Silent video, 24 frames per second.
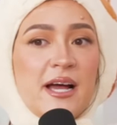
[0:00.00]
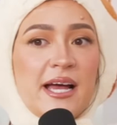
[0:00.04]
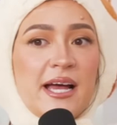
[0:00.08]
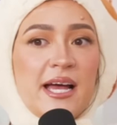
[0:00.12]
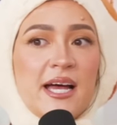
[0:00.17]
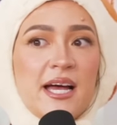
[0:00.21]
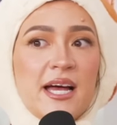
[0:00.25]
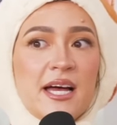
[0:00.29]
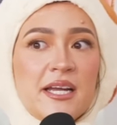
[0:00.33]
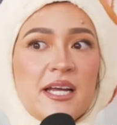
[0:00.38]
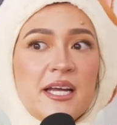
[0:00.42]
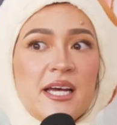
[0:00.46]

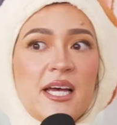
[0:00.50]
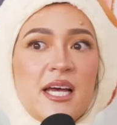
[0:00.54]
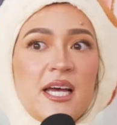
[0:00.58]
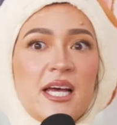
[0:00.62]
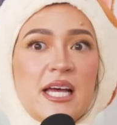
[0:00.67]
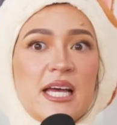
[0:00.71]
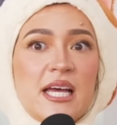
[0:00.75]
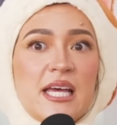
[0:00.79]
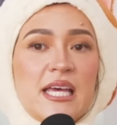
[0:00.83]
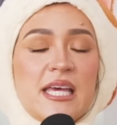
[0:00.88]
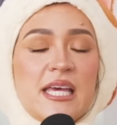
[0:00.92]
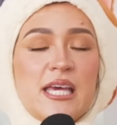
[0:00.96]
And
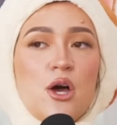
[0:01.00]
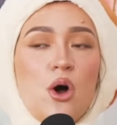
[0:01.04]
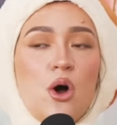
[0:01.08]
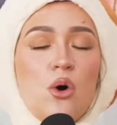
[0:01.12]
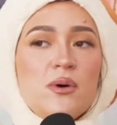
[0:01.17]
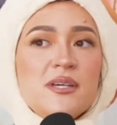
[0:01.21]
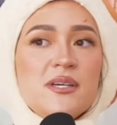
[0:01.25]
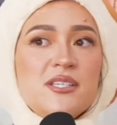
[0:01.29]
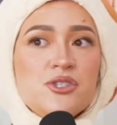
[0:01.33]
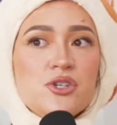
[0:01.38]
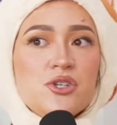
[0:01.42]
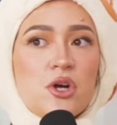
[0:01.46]
he
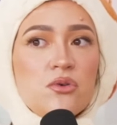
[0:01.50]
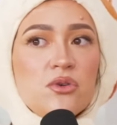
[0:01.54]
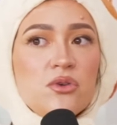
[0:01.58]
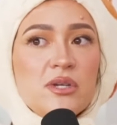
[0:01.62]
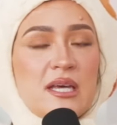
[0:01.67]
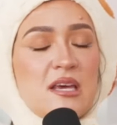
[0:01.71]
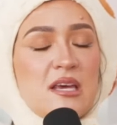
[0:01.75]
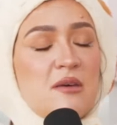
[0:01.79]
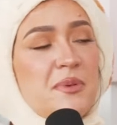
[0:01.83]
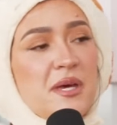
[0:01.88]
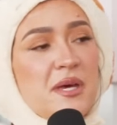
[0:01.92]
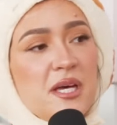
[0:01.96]
always struggled
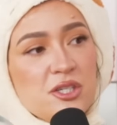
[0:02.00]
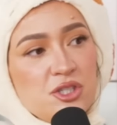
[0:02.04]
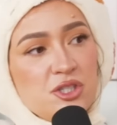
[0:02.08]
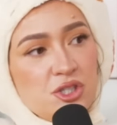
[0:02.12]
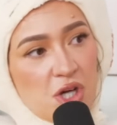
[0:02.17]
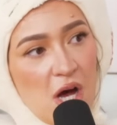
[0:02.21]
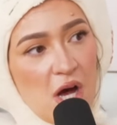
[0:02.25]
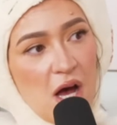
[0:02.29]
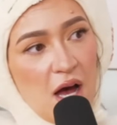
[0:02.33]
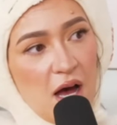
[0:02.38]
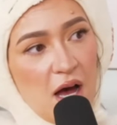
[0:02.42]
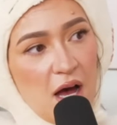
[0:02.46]
keeping a
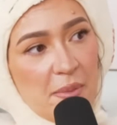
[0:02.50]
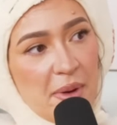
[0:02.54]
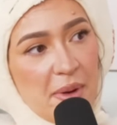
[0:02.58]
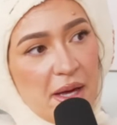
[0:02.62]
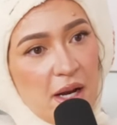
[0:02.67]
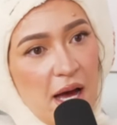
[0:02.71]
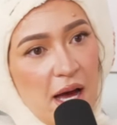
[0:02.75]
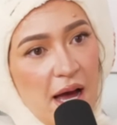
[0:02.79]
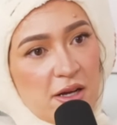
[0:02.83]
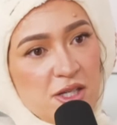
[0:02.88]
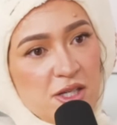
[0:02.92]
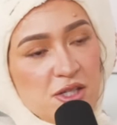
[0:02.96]
job. And
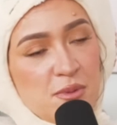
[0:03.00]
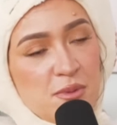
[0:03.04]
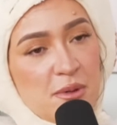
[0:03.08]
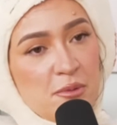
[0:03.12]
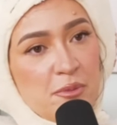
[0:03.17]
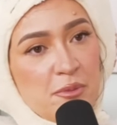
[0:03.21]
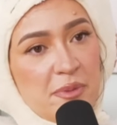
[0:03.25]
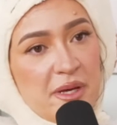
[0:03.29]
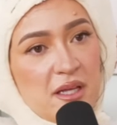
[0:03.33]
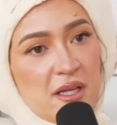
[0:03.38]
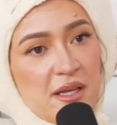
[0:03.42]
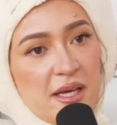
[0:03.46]
I just remember
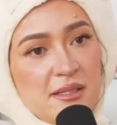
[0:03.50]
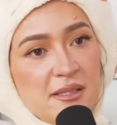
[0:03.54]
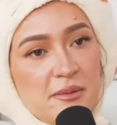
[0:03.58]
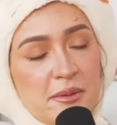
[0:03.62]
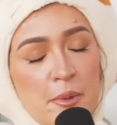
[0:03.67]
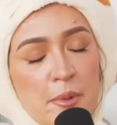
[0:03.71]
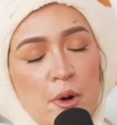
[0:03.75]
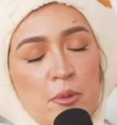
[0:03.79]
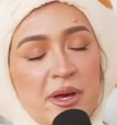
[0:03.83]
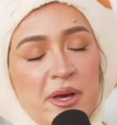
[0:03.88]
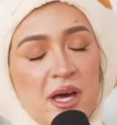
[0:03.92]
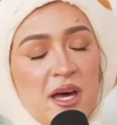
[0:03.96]
being like,
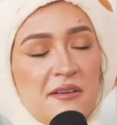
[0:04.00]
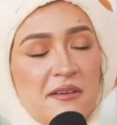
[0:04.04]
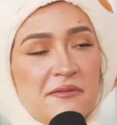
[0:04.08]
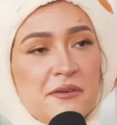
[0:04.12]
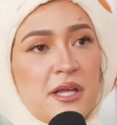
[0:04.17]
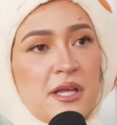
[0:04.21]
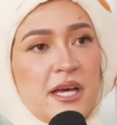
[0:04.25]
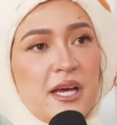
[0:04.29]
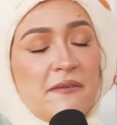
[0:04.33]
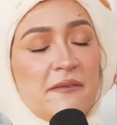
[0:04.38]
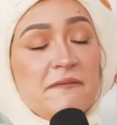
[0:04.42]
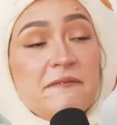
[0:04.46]
oh my God, I feel
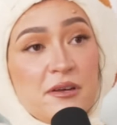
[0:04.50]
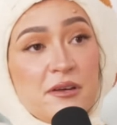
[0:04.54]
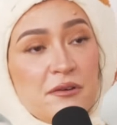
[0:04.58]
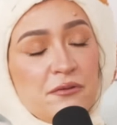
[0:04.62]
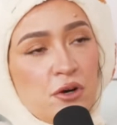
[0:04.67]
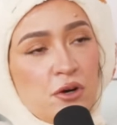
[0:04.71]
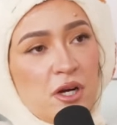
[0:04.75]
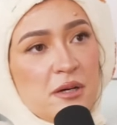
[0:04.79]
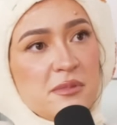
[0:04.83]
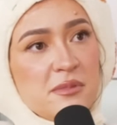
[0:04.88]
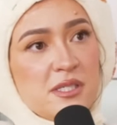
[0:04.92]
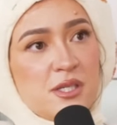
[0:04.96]
like I feel for
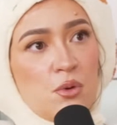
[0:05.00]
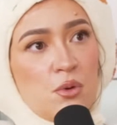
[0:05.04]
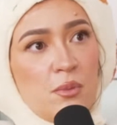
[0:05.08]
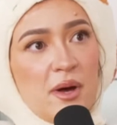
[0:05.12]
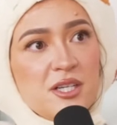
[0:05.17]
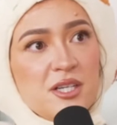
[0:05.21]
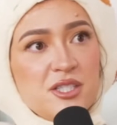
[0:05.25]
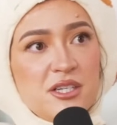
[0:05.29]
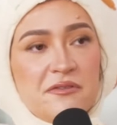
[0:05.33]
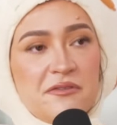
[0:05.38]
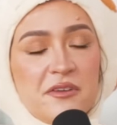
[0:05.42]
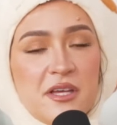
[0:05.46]
him so
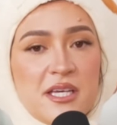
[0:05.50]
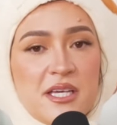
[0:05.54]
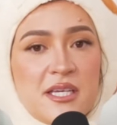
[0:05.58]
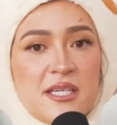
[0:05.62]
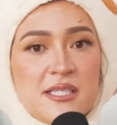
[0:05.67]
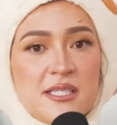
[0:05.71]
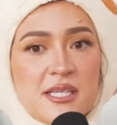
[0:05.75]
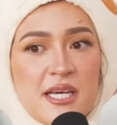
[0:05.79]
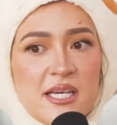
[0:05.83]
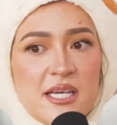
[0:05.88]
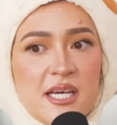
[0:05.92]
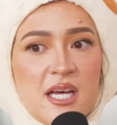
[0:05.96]
much. I feel like
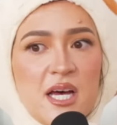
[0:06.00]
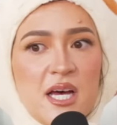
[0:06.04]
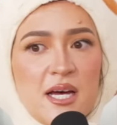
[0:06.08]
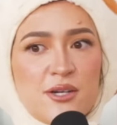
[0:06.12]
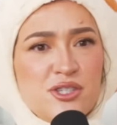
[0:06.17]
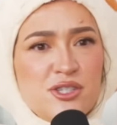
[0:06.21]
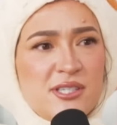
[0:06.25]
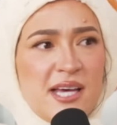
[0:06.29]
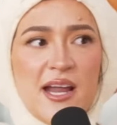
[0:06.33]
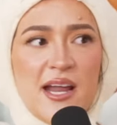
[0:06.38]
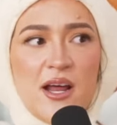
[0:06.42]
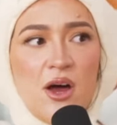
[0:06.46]
he's like
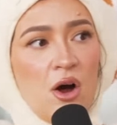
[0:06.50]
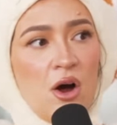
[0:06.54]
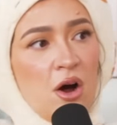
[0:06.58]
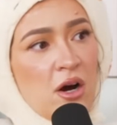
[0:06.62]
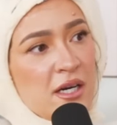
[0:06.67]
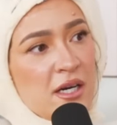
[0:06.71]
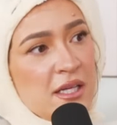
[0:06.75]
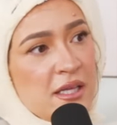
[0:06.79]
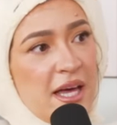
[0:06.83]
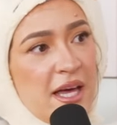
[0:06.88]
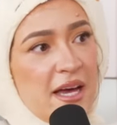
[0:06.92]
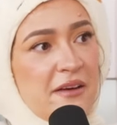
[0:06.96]
just had it hard
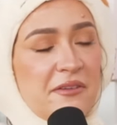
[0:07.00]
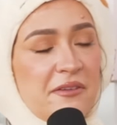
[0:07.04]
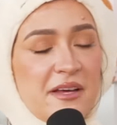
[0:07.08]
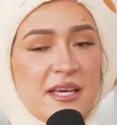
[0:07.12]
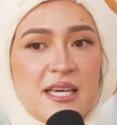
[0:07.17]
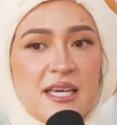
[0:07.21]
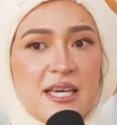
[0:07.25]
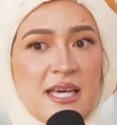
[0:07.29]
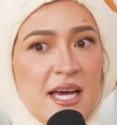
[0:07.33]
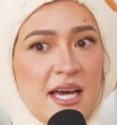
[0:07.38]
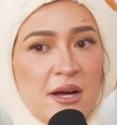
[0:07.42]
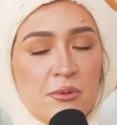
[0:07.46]
in life. Like
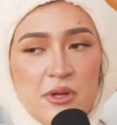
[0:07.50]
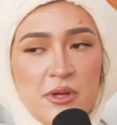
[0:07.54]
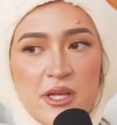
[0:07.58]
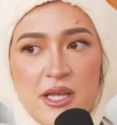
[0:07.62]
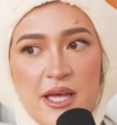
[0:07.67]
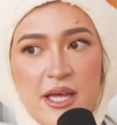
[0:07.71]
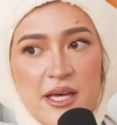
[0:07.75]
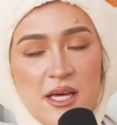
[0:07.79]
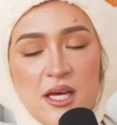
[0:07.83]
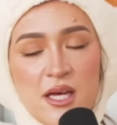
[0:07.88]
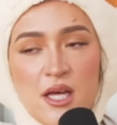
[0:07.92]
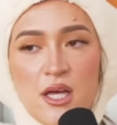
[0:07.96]
he can't really
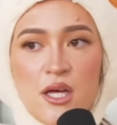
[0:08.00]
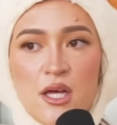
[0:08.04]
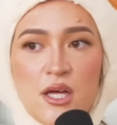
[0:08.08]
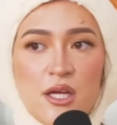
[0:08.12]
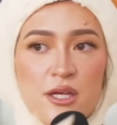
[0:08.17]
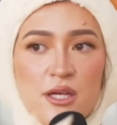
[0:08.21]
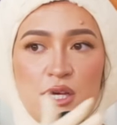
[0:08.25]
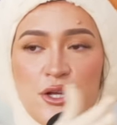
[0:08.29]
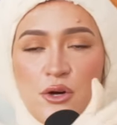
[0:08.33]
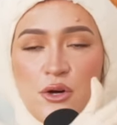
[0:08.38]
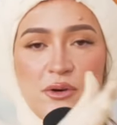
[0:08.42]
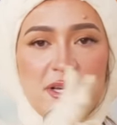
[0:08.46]
like,
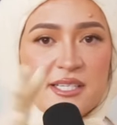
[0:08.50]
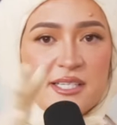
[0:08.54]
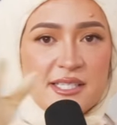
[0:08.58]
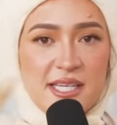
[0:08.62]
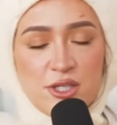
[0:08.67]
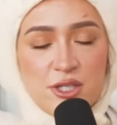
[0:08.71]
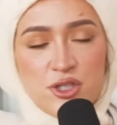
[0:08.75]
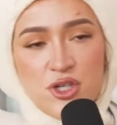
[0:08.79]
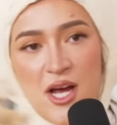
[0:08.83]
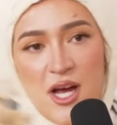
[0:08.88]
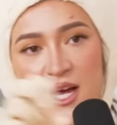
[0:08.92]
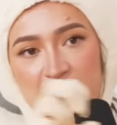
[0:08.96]
you know, he's like
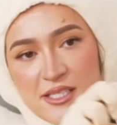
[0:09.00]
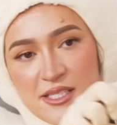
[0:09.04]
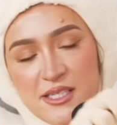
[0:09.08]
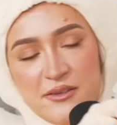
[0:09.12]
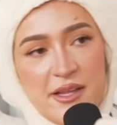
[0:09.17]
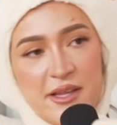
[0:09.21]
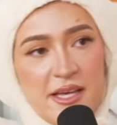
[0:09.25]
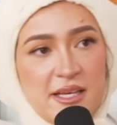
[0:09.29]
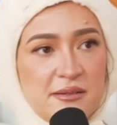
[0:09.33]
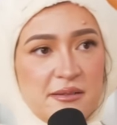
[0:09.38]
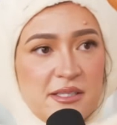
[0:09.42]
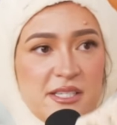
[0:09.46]
trying to
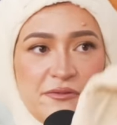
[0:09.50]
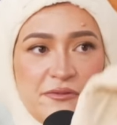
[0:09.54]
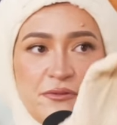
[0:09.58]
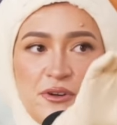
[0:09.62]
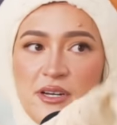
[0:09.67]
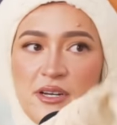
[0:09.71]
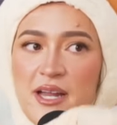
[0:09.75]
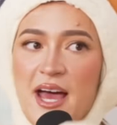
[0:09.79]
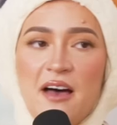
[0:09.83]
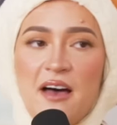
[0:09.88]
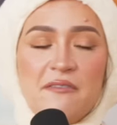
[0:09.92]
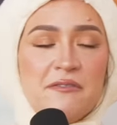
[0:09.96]
like
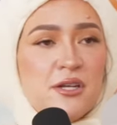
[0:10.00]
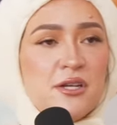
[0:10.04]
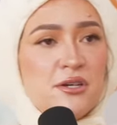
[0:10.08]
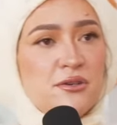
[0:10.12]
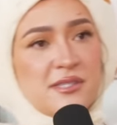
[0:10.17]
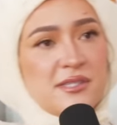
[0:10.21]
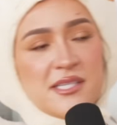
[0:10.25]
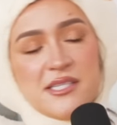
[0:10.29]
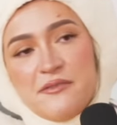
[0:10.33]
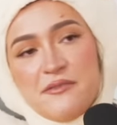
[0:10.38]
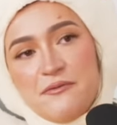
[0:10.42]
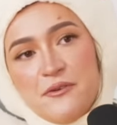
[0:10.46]
different
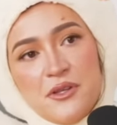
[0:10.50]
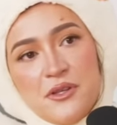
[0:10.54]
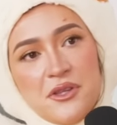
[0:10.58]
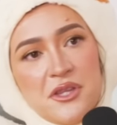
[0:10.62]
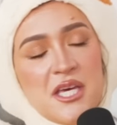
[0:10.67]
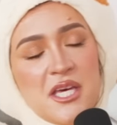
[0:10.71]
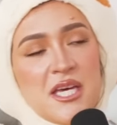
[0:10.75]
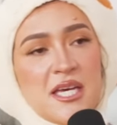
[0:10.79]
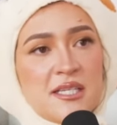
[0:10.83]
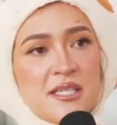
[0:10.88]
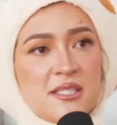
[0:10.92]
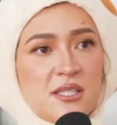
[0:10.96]
avenues and different
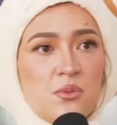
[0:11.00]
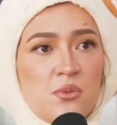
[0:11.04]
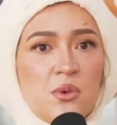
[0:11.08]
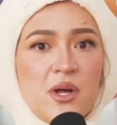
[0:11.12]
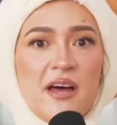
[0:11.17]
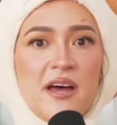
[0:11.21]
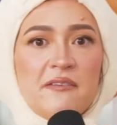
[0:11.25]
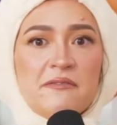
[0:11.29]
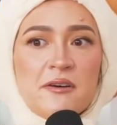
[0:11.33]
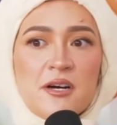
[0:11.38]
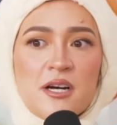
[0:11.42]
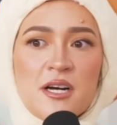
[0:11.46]
things and
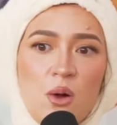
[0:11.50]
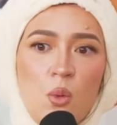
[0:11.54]
whatever.